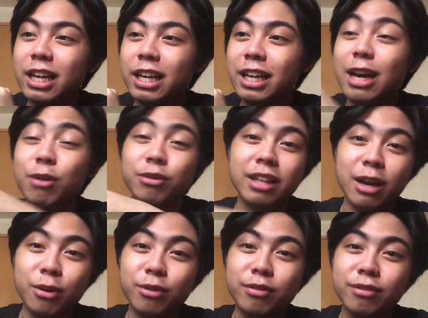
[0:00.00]

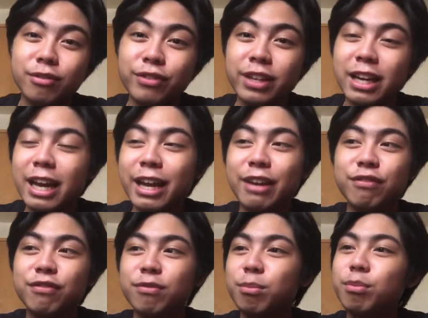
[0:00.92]
countdown VLive,
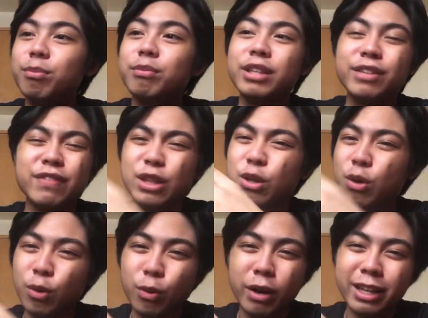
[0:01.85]
even
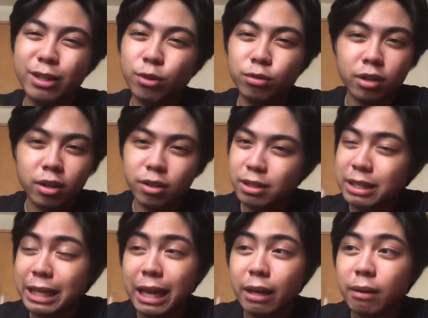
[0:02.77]
though I don't
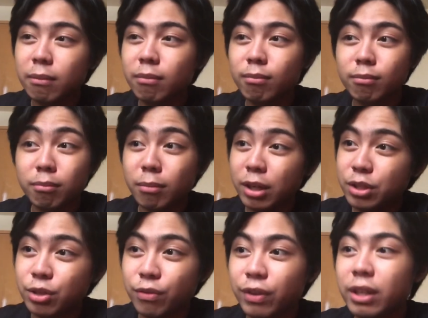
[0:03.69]
understand much
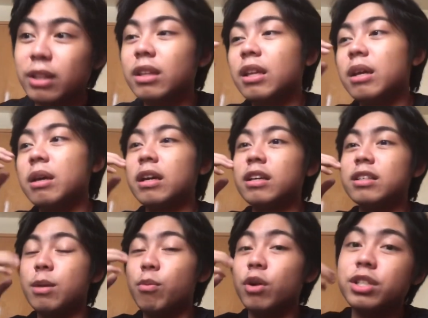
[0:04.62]
of it because
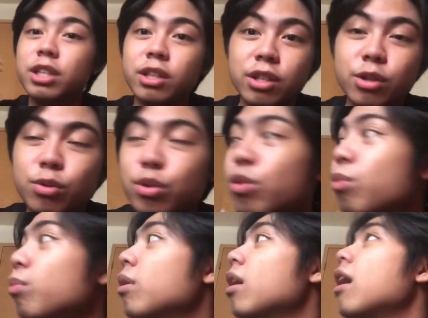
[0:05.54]
I'm watching on YouTube.
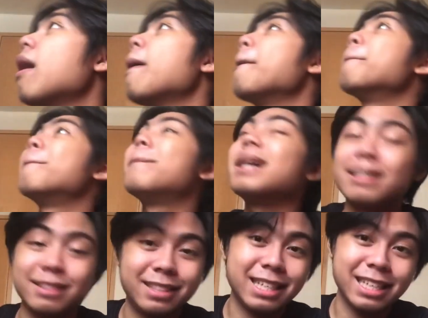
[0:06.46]

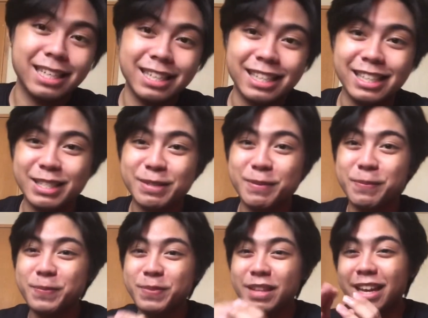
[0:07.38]
But
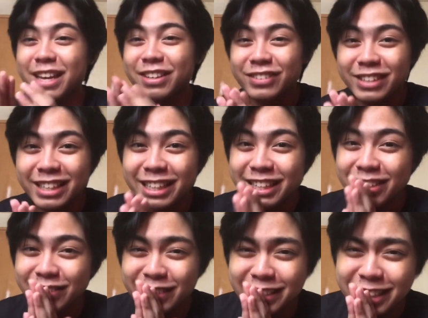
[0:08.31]
I really,
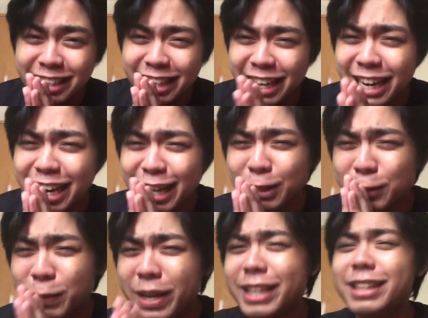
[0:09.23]
really cannot
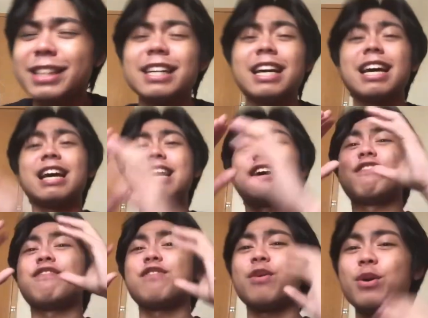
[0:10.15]
wait
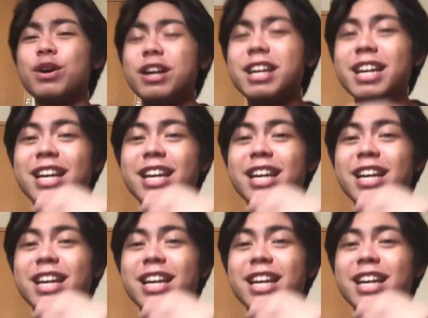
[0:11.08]
for